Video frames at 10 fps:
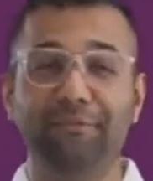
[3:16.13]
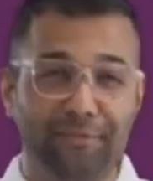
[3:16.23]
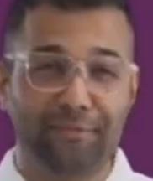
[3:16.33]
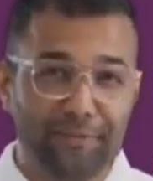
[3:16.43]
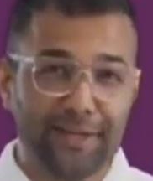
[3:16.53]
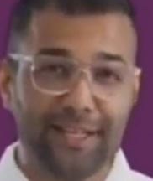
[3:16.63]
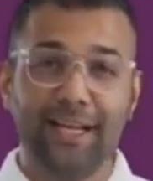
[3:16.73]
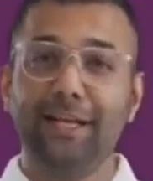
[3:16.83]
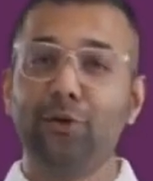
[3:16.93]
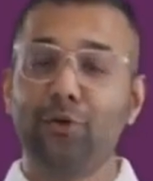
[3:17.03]
vivid,
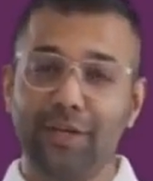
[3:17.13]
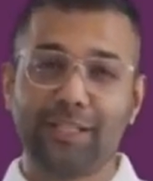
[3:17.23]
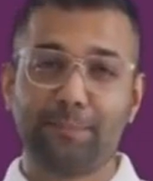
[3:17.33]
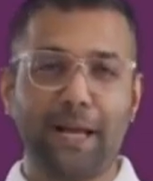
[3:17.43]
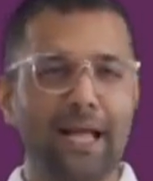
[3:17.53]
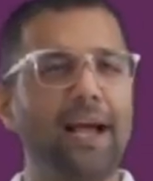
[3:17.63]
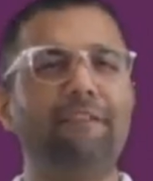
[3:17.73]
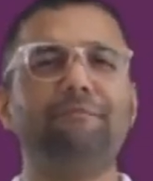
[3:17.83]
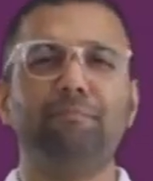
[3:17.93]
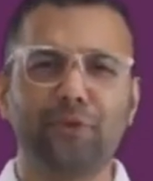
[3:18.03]
crisp, and
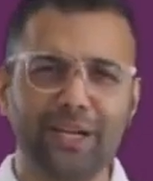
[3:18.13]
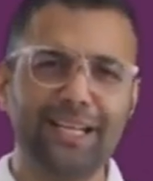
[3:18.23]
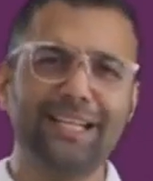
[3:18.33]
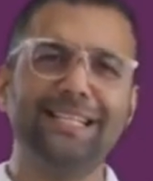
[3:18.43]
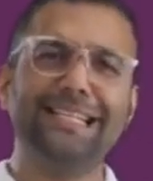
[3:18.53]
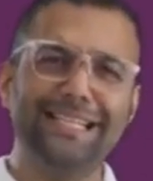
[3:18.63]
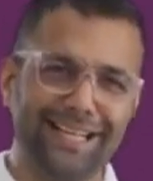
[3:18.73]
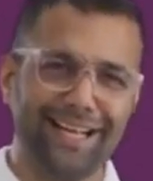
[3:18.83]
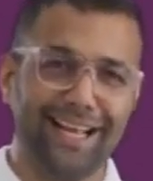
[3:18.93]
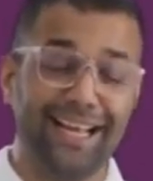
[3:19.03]
have brilliant detailing